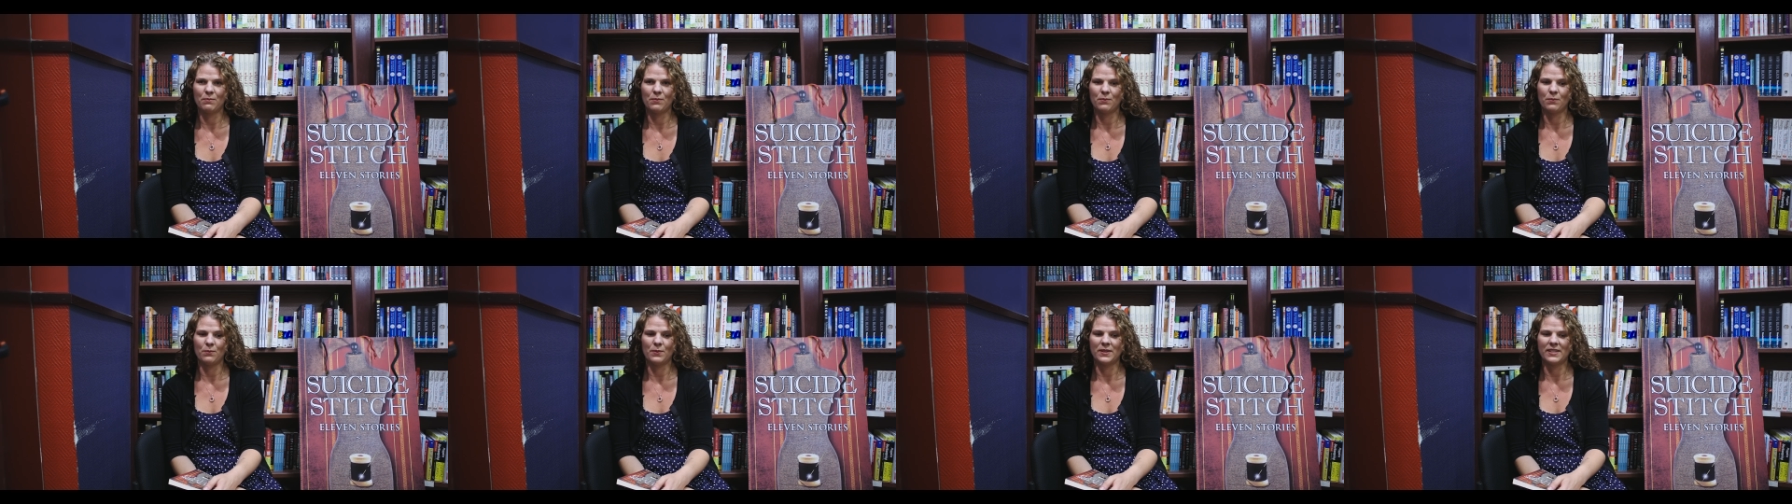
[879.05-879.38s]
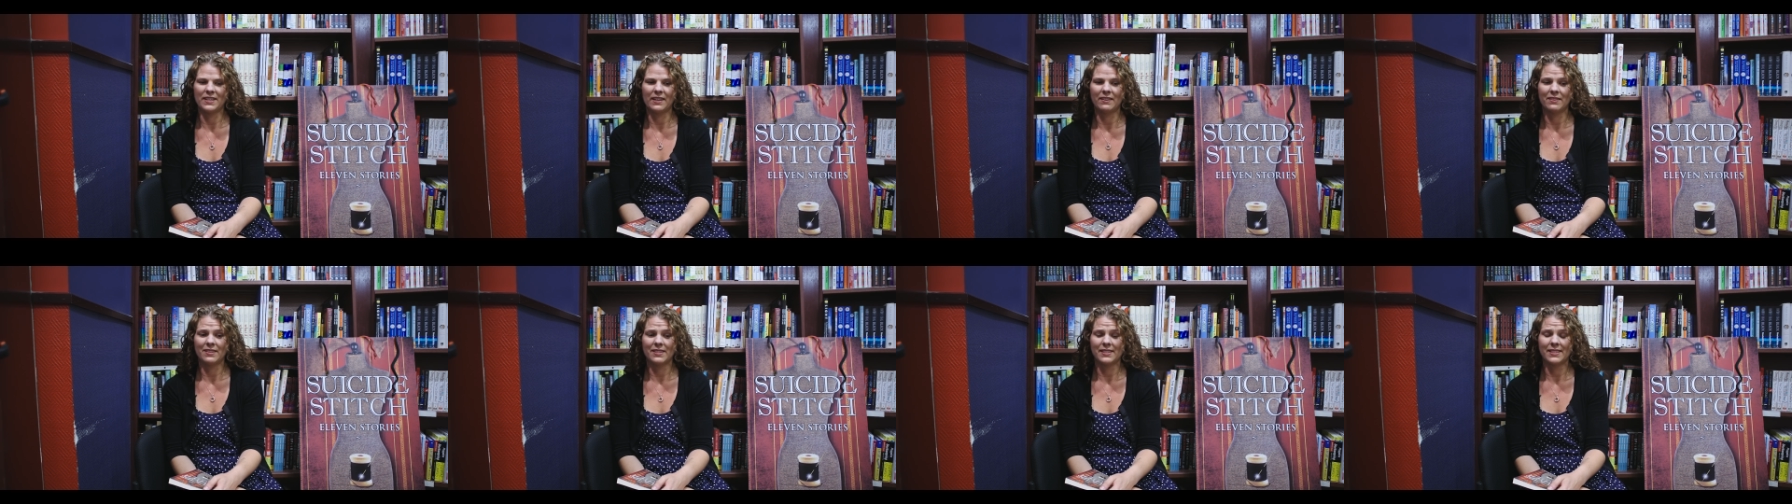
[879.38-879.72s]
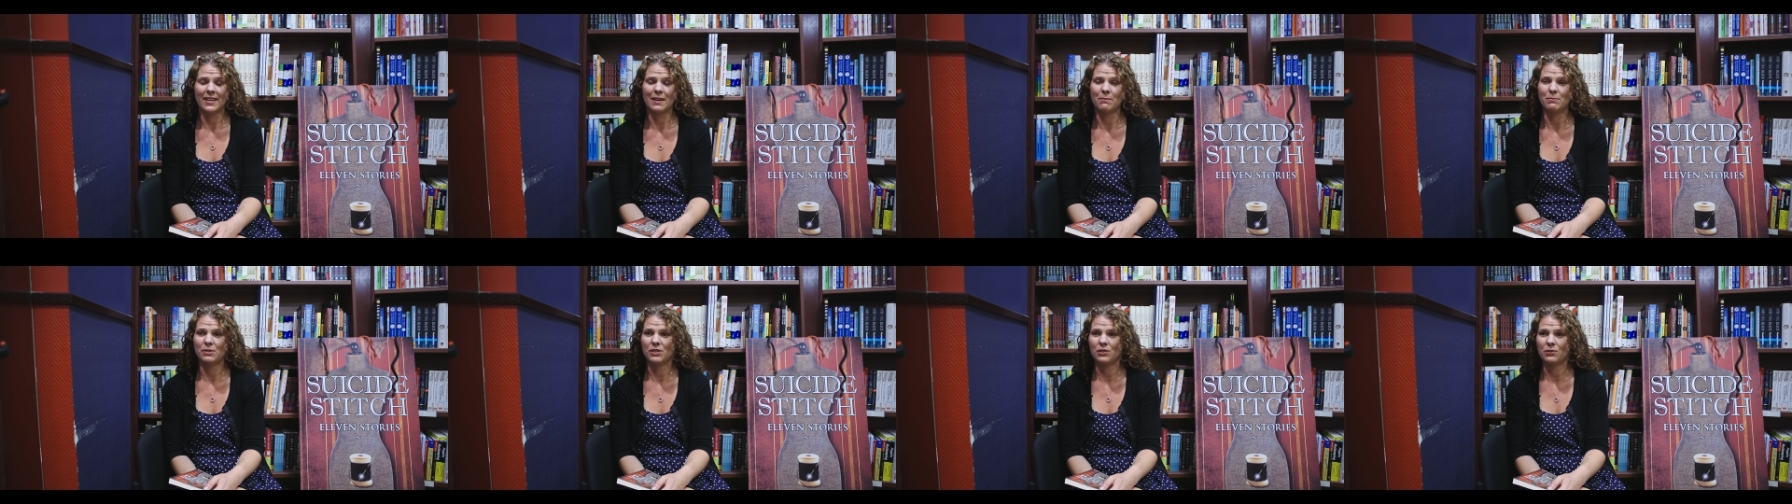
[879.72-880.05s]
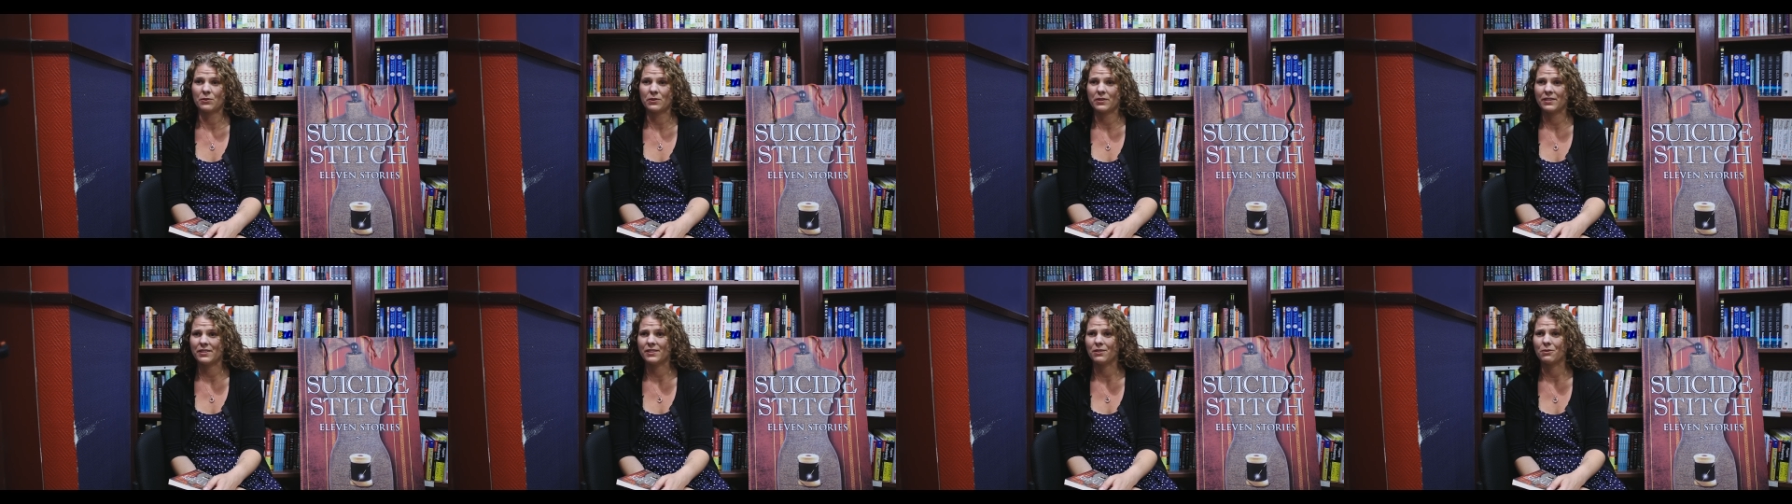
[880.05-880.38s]
we tell the same
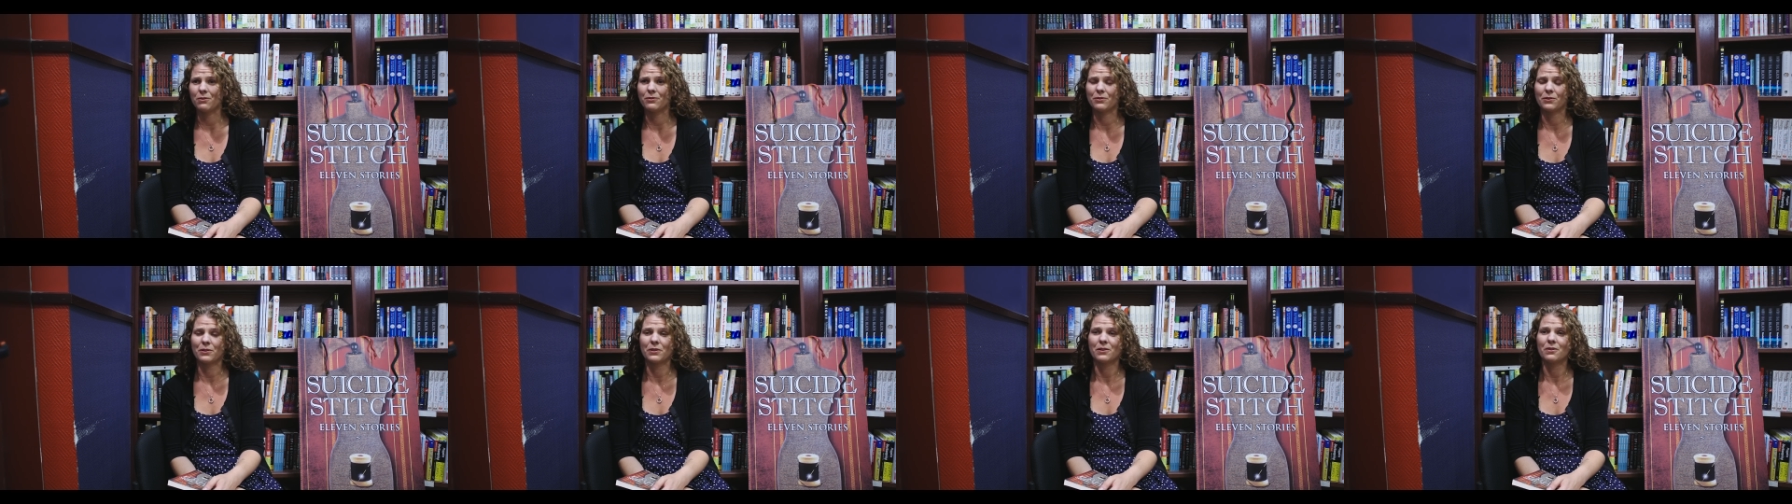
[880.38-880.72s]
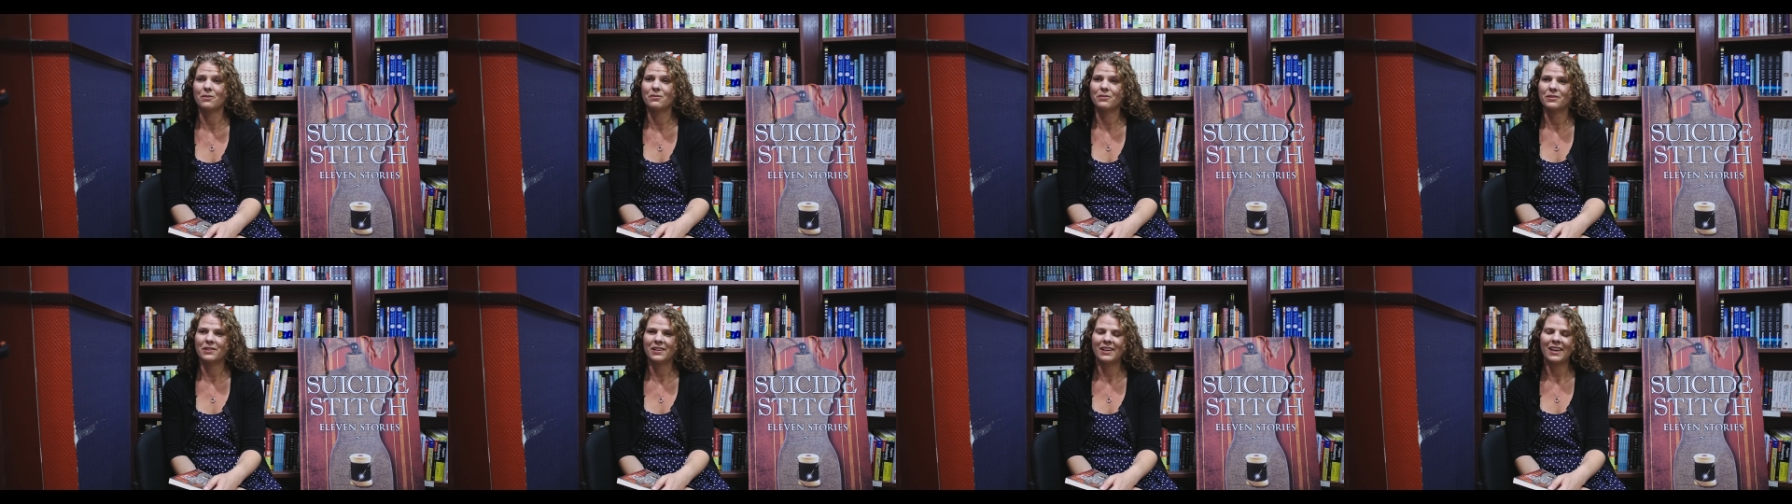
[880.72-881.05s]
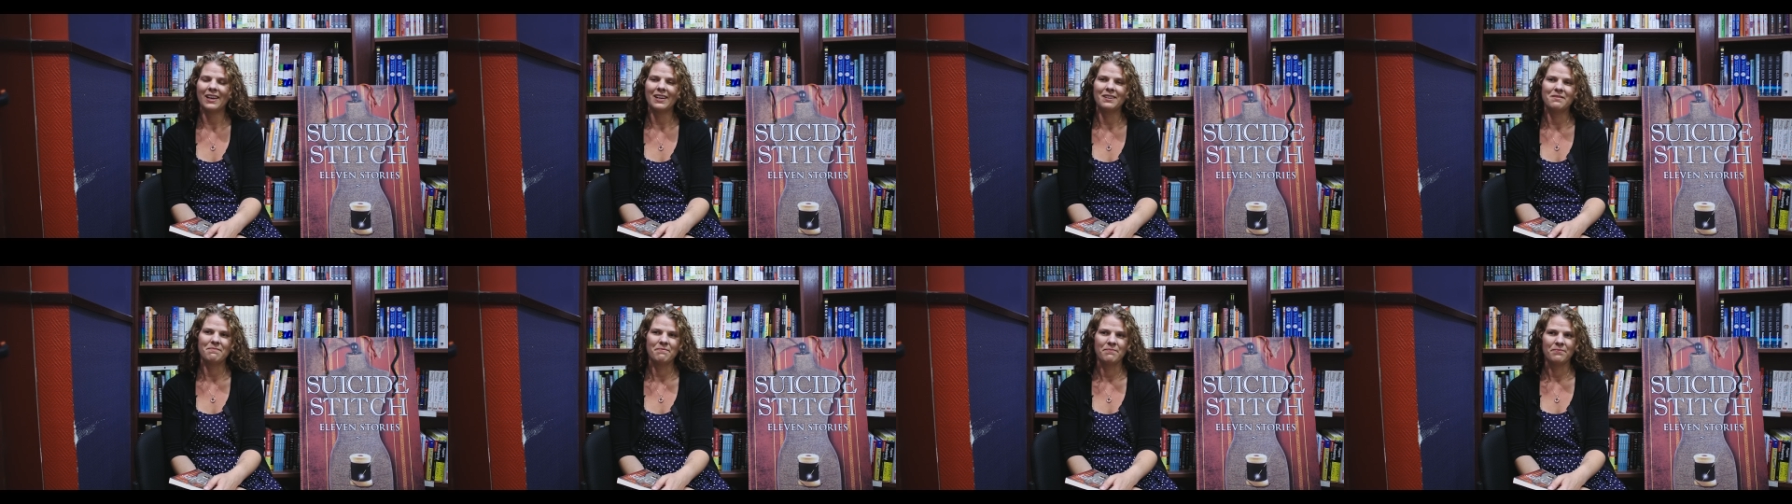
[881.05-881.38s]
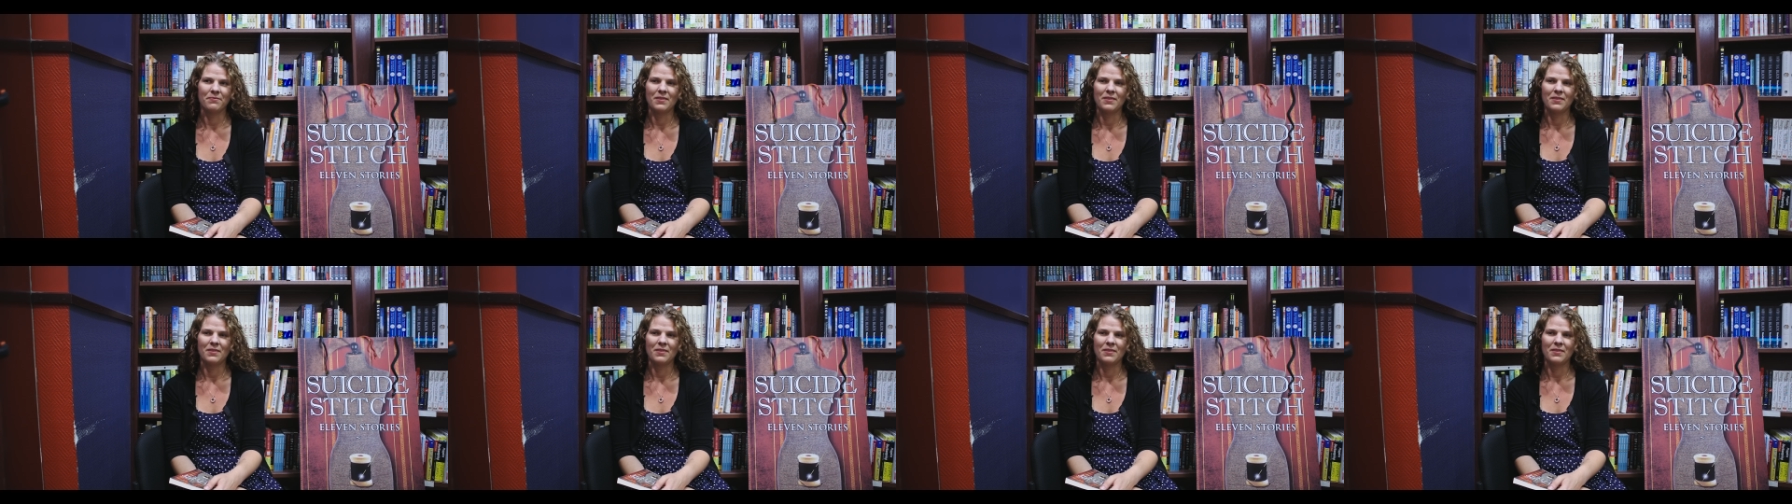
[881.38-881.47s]
stories over and over again.